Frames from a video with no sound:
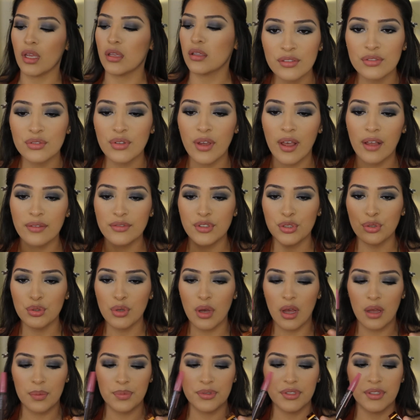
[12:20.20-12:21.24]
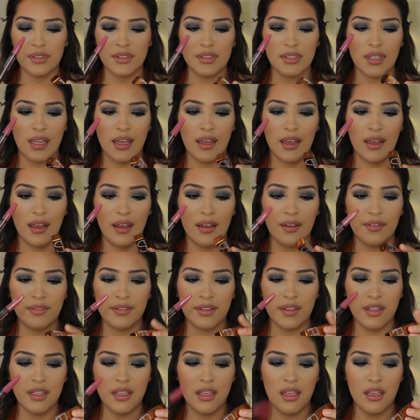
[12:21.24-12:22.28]
So I have two options. I have
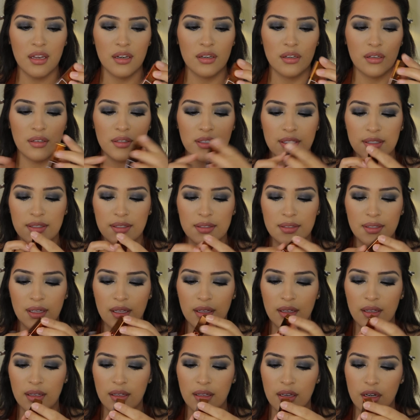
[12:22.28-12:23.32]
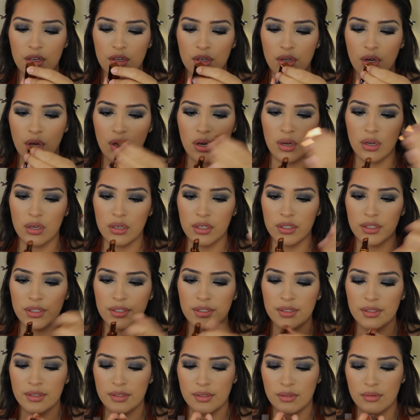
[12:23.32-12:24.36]
the, this is a
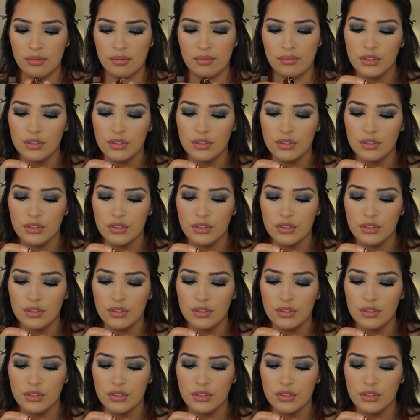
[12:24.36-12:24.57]
NARS,